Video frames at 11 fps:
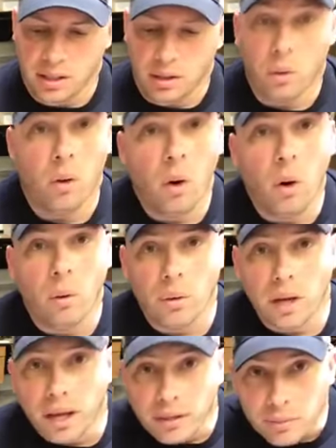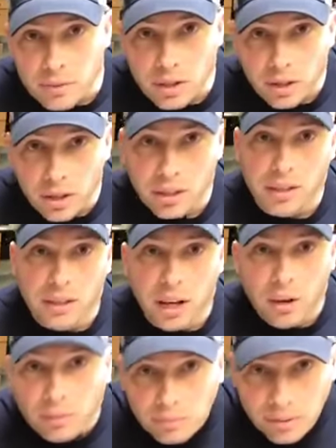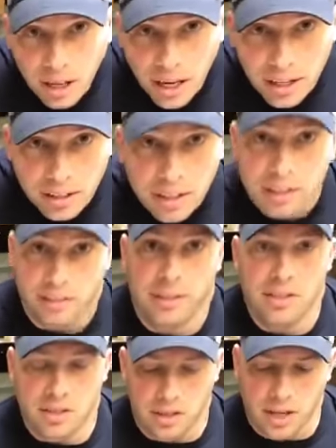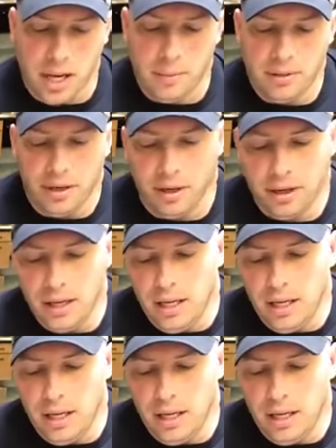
Oh, okay. I'm sorry. Oh, hi, Anita. Didn't see your comment there.